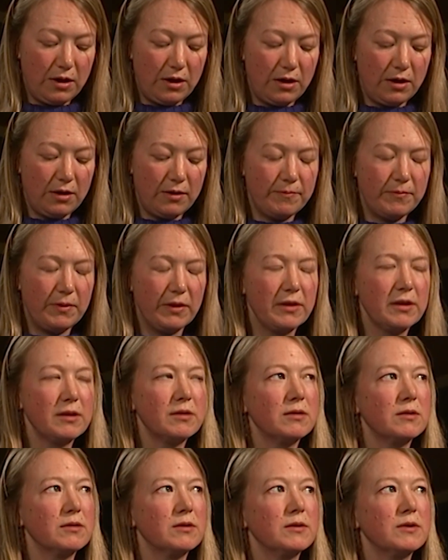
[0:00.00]
I
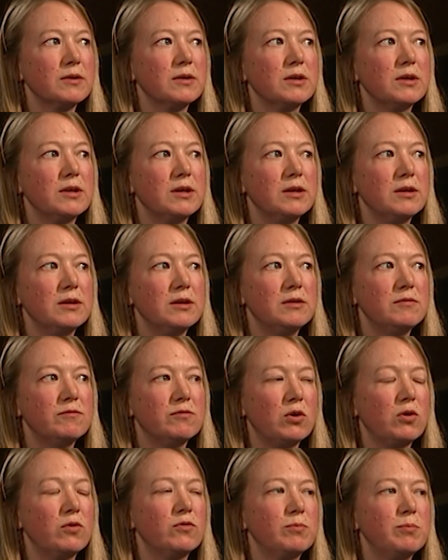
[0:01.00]
think it
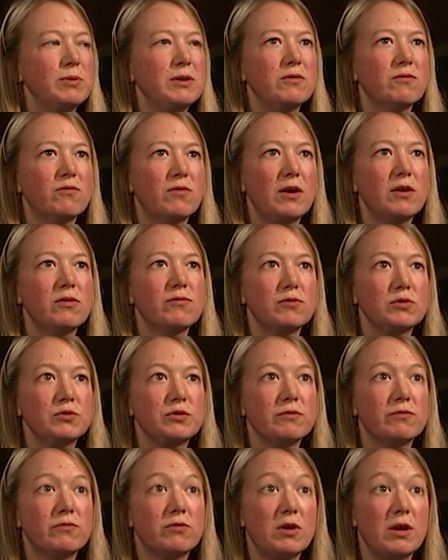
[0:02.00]
involves being faithful to
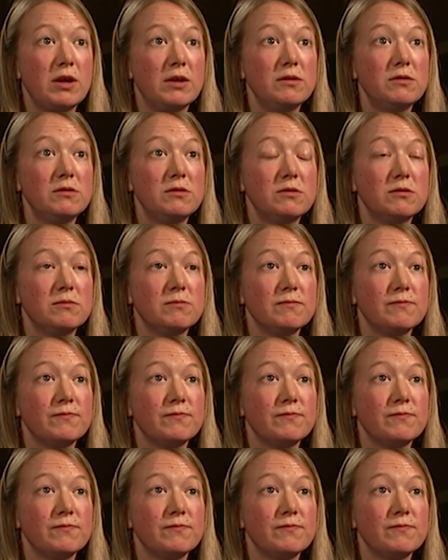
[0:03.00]
friends.